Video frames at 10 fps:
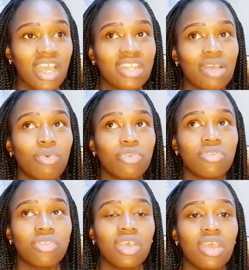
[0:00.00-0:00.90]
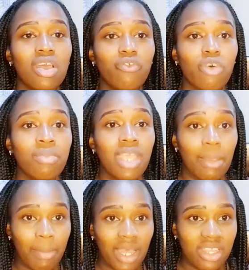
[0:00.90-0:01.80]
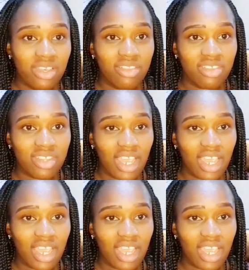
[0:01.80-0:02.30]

And I was, for me, I panicked.